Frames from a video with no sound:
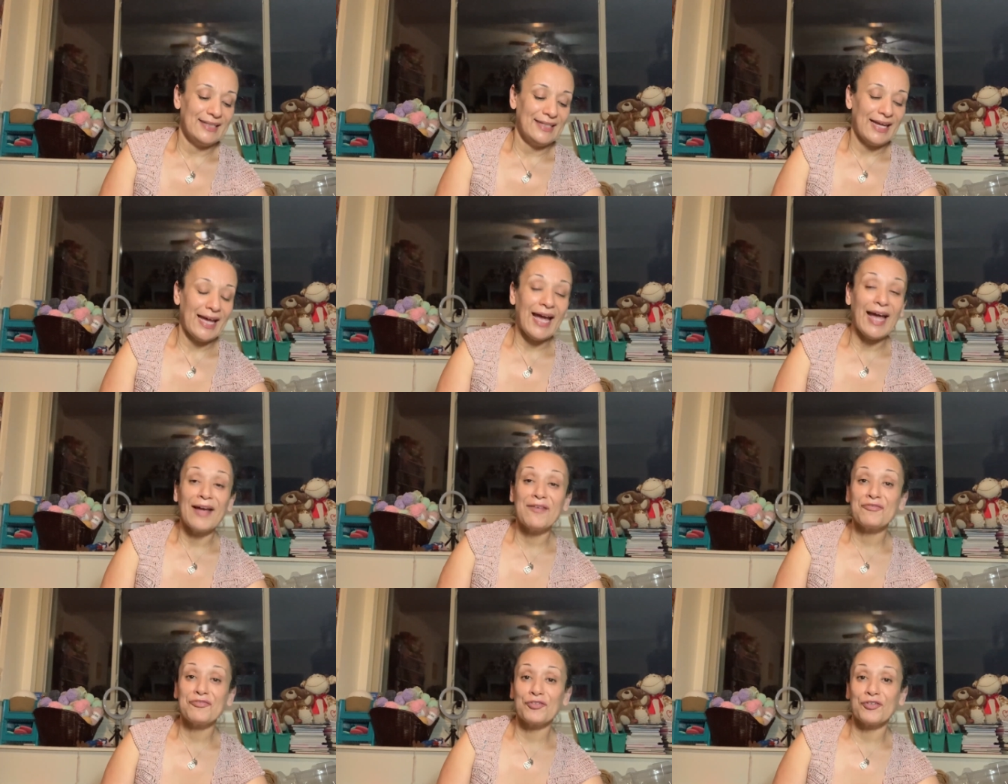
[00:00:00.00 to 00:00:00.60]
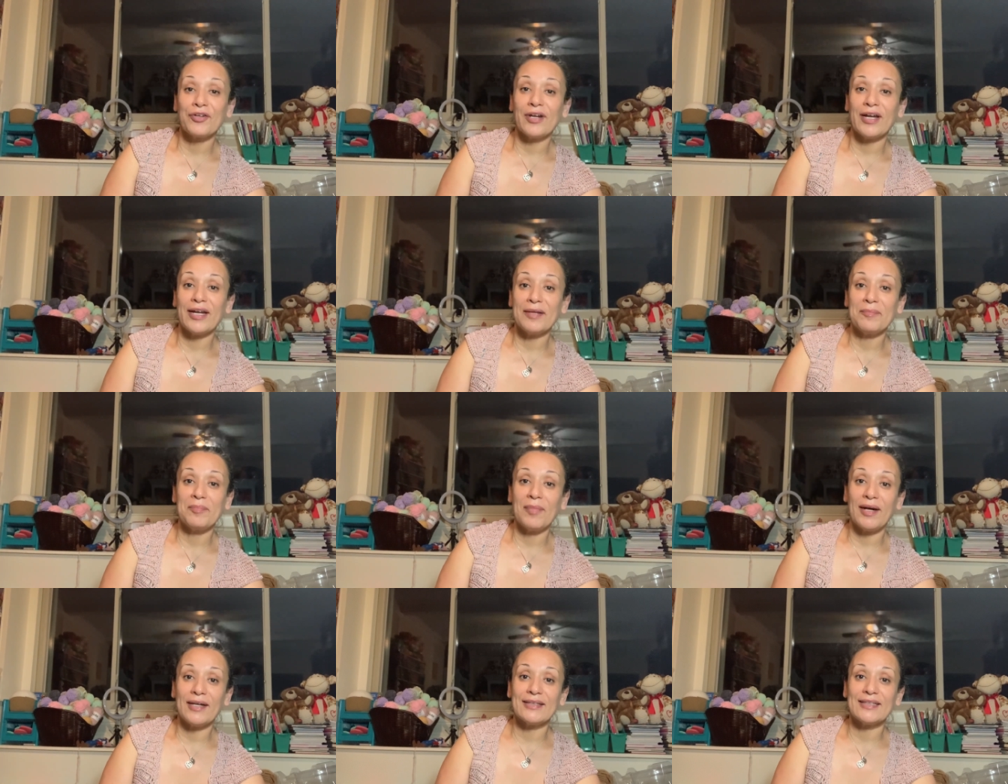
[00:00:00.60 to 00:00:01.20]
after I
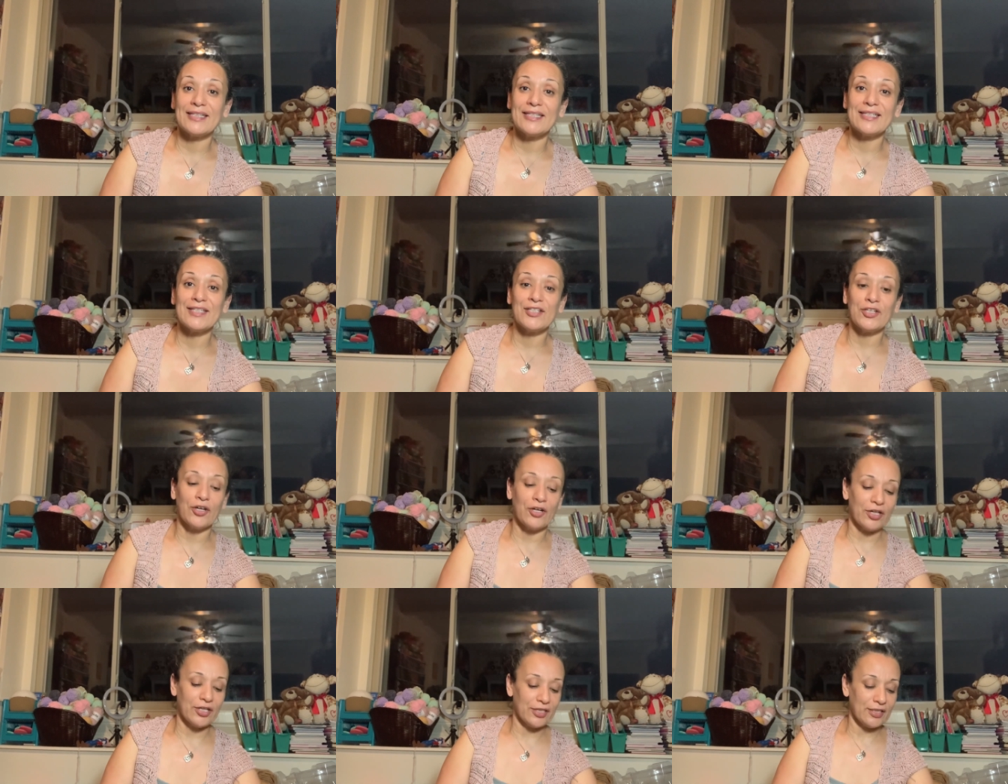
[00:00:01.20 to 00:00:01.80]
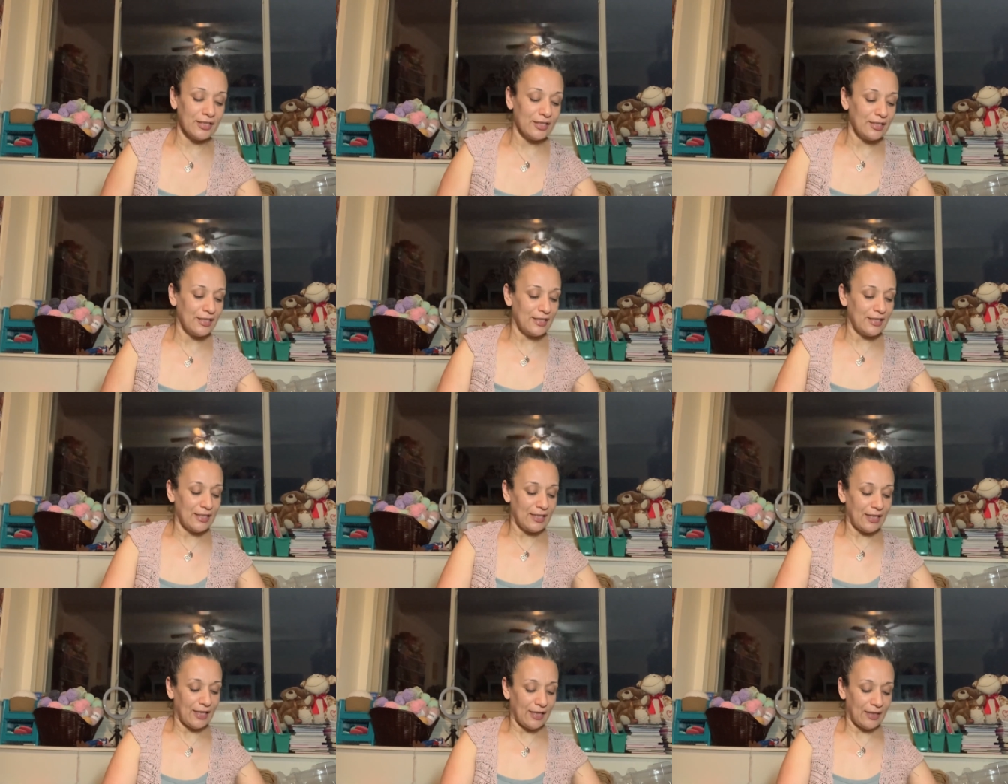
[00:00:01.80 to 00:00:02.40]
bought this yarn,
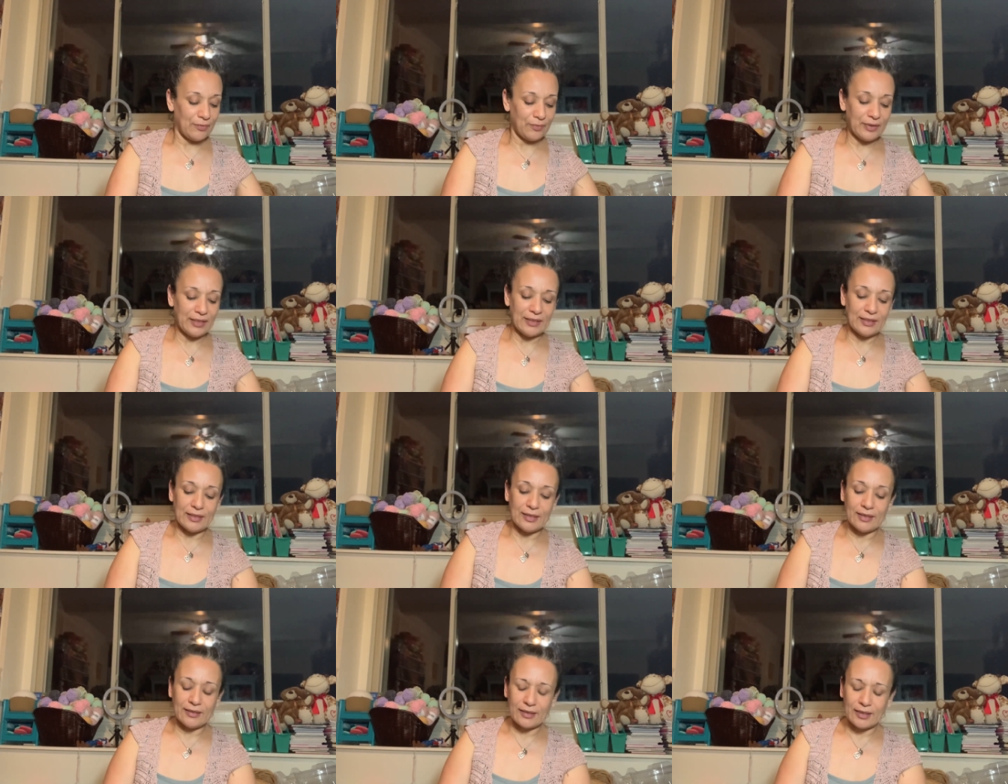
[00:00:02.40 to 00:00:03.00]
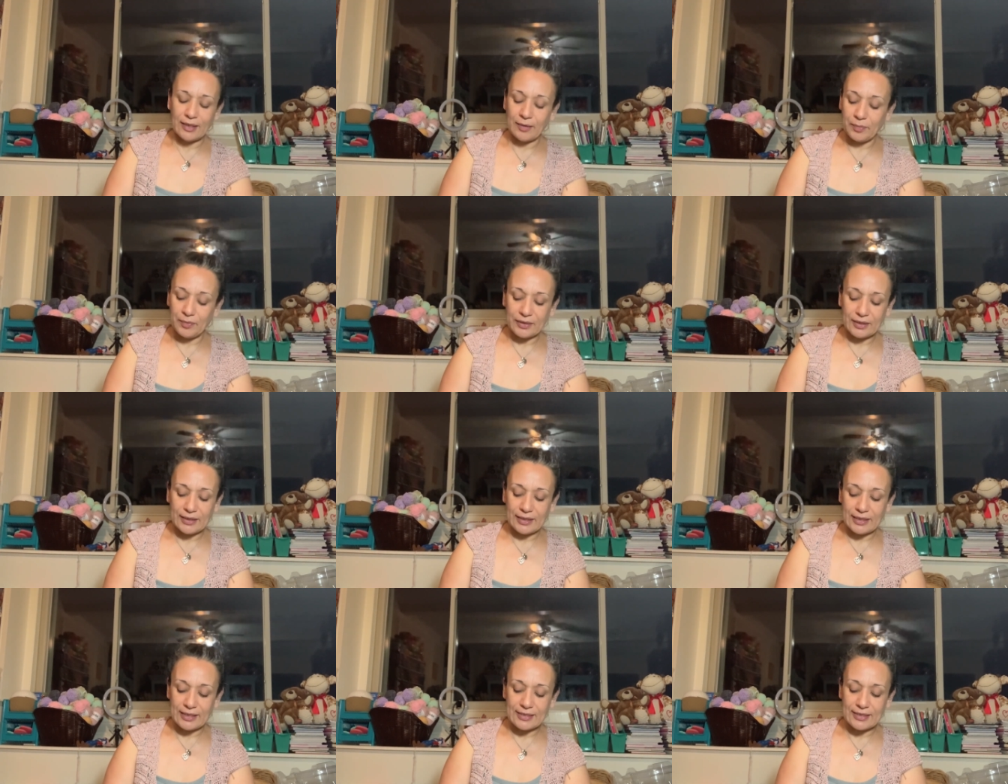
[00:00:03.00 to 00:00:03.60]
I went a couple of
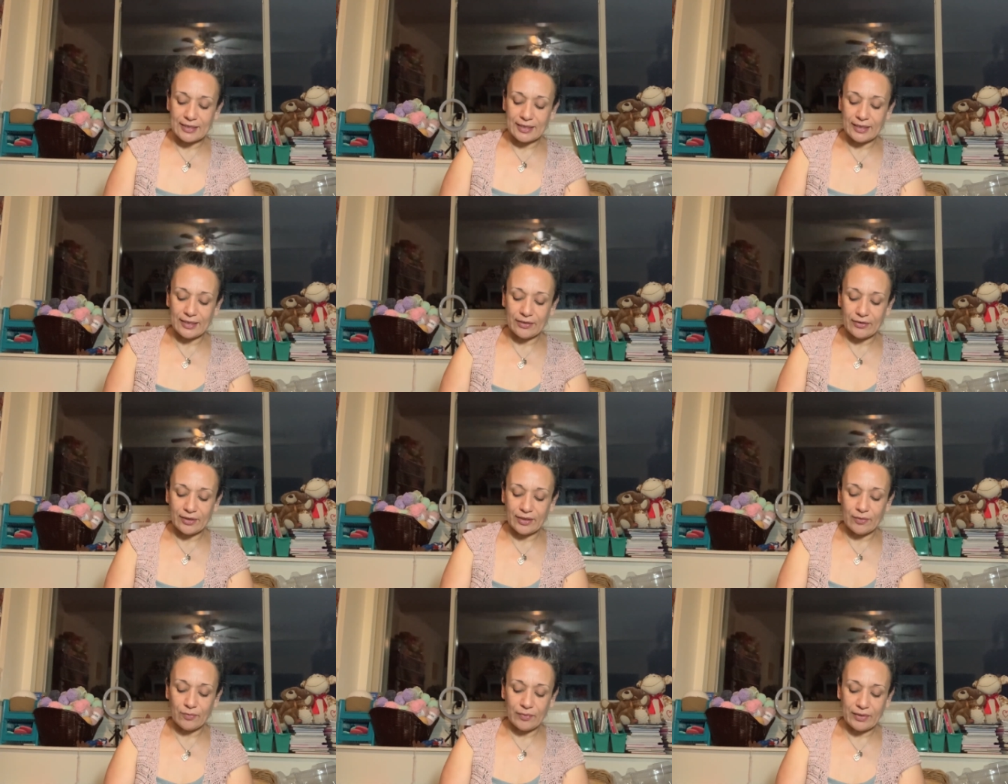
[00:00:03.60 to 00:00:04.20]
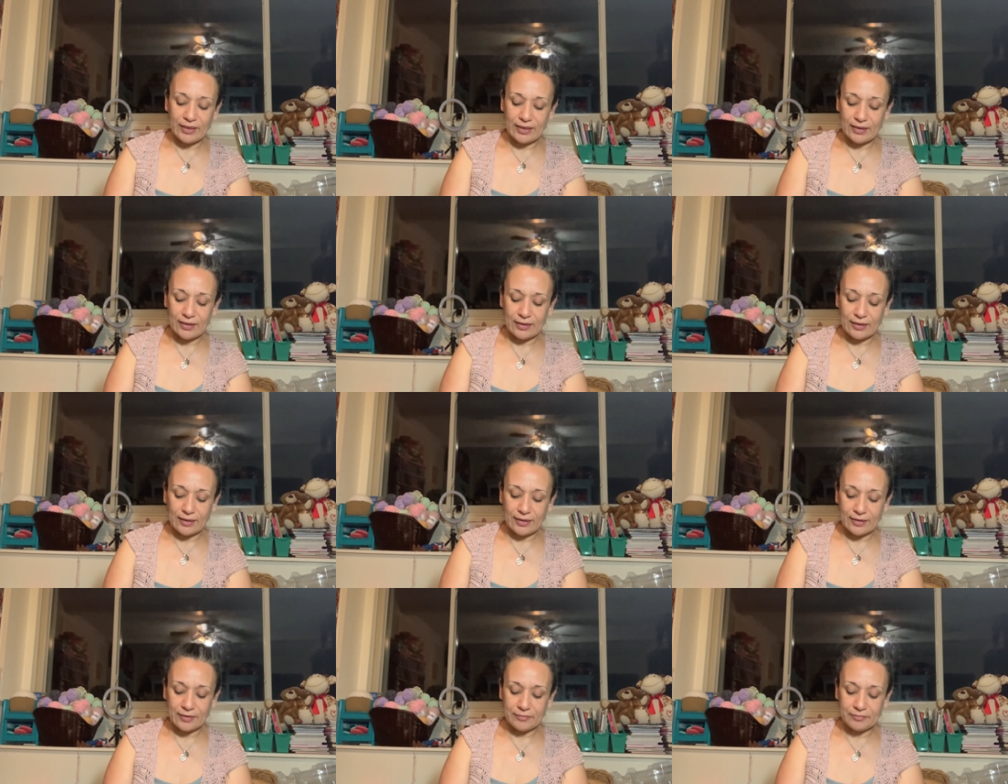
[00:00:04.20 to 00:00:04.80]
days later, I went,
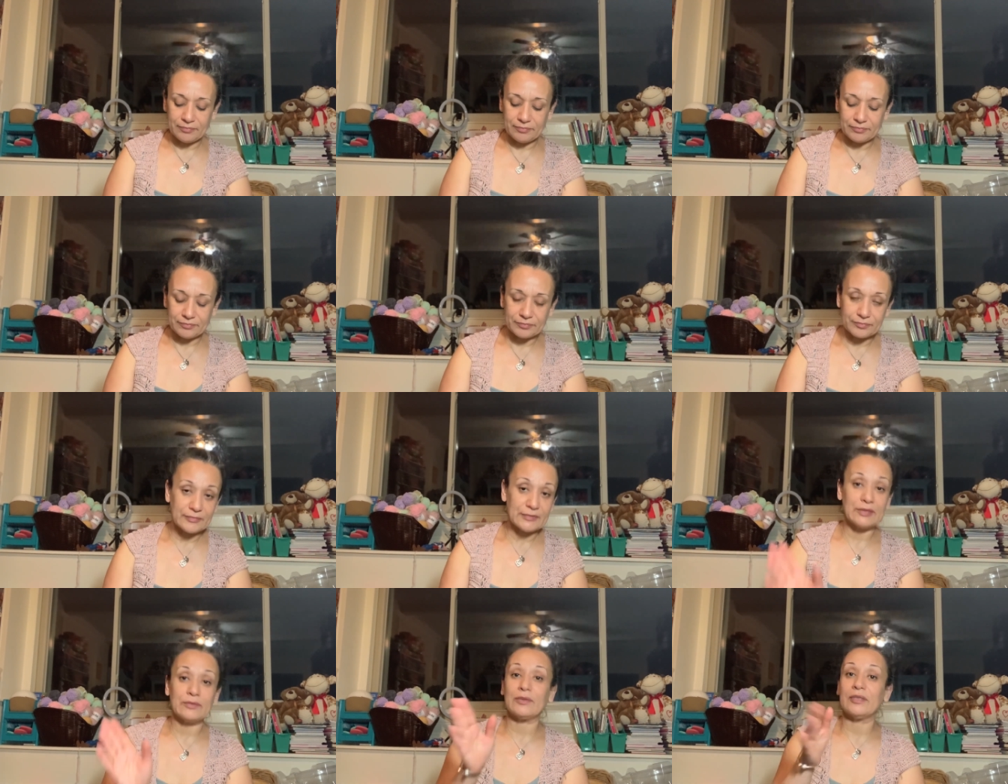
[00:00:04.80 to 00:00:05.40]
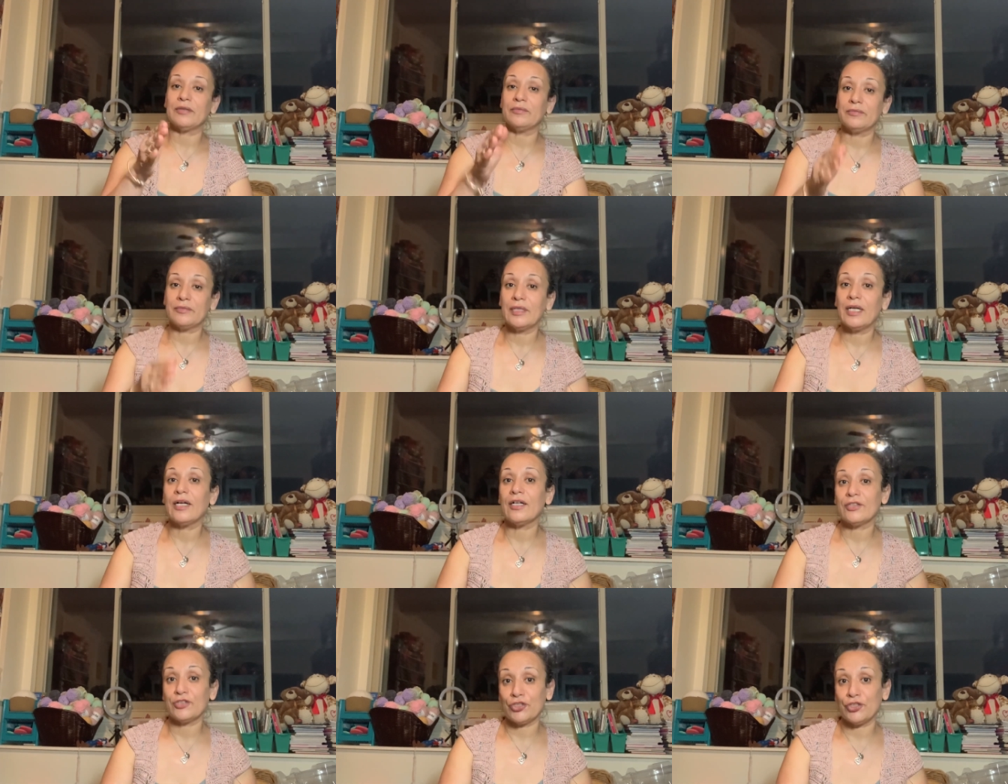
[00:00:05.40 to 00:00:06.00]
um, well,
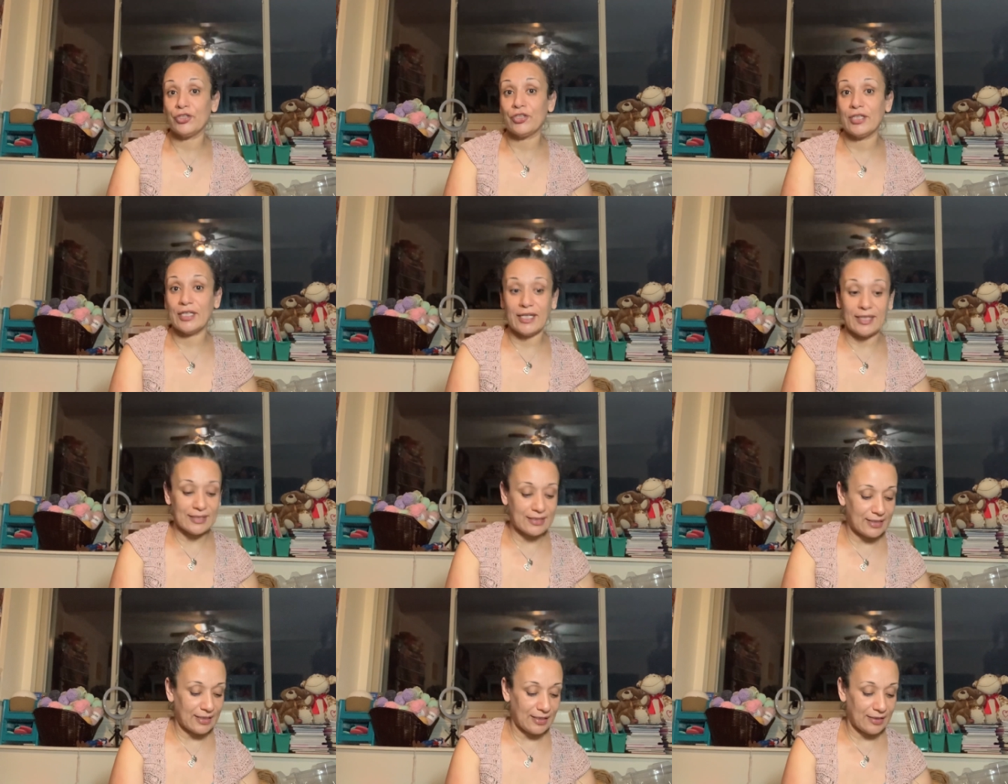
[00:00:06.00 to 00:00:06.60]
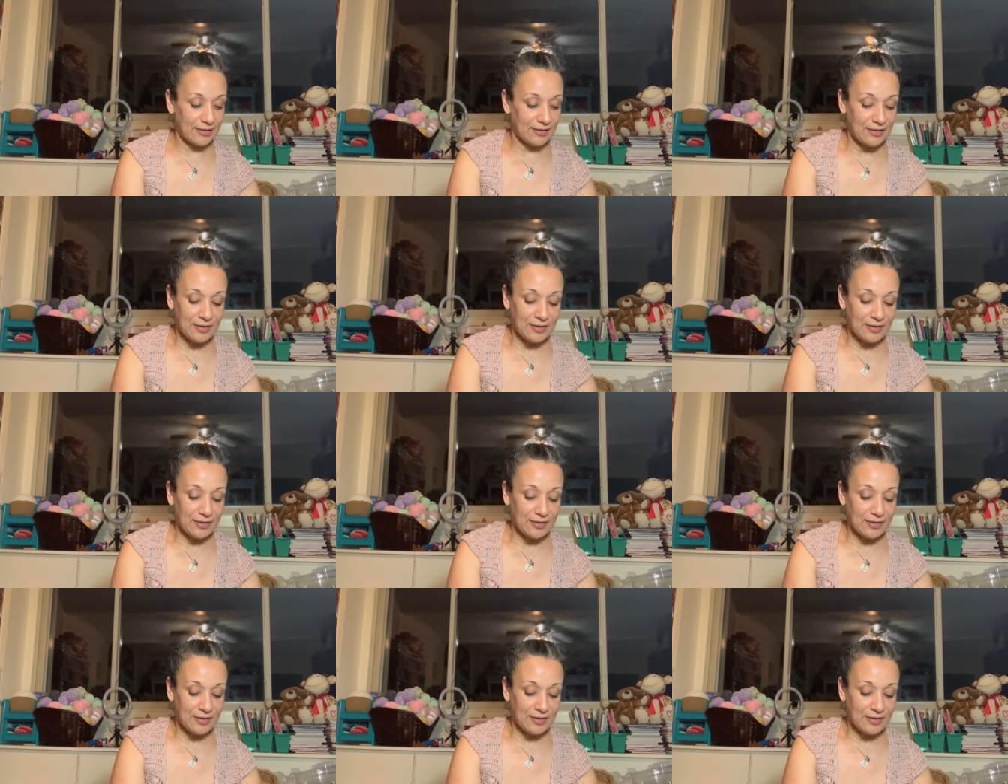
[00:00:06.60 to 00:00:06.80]
I'll show you guys that.